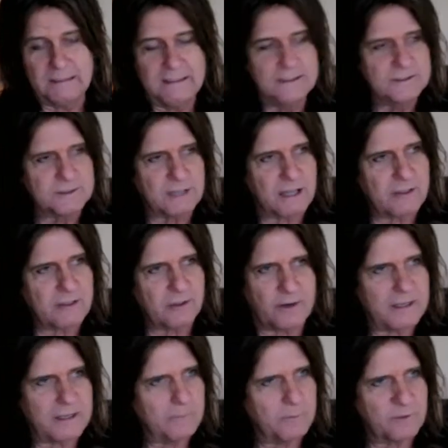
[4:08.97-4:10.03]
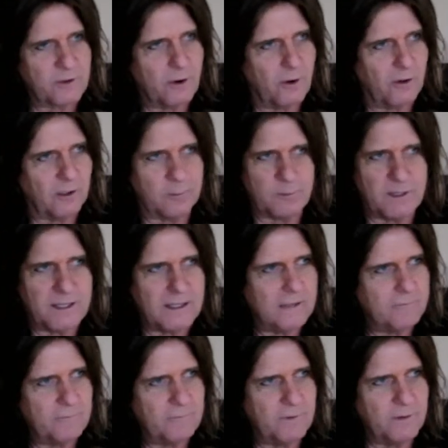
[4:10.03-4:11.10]
So I thought he was calling
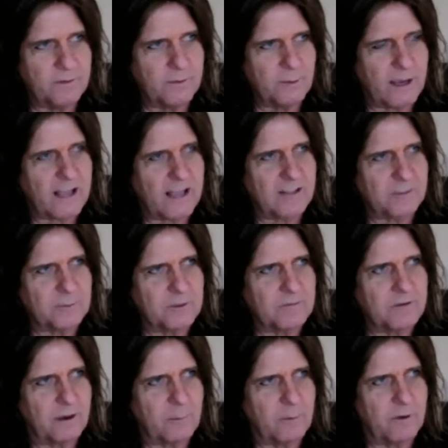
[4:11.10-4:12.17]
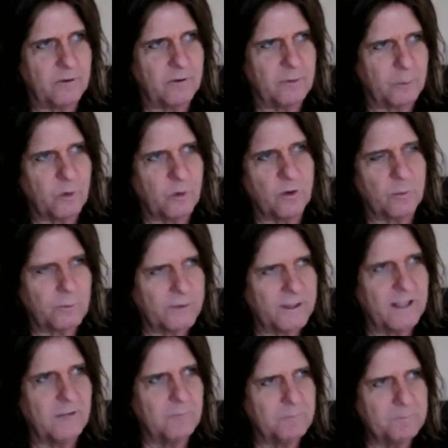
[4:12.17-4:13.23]
me to ask me if I wanted to work with
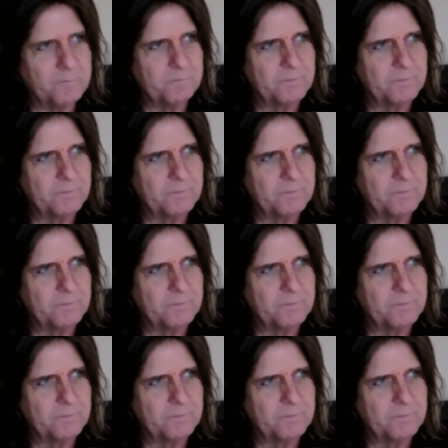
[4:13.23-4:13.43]
him,